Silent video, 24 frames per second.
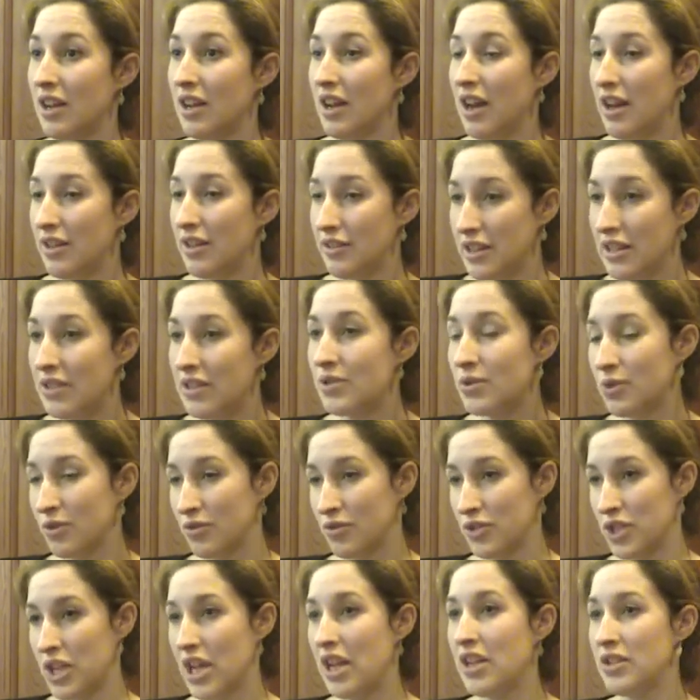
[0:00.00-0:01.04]
And these sort of
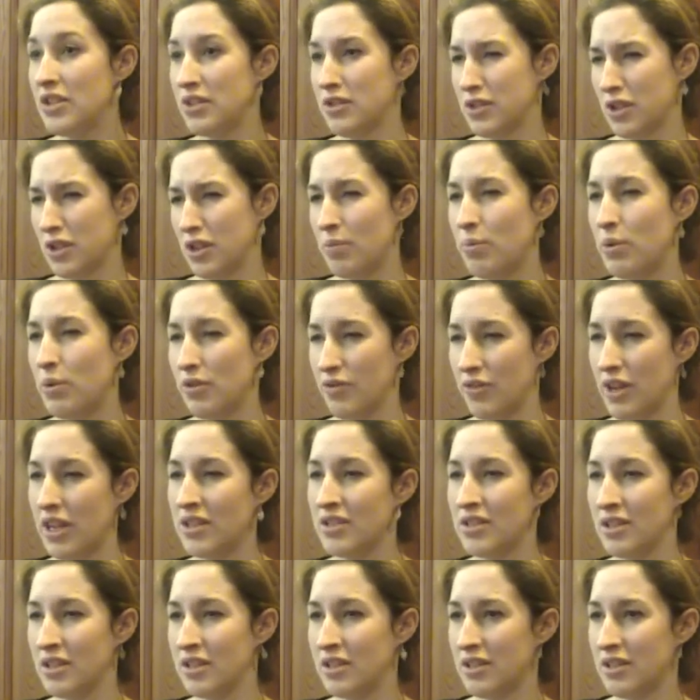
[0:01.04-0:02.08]
changes could be affecting the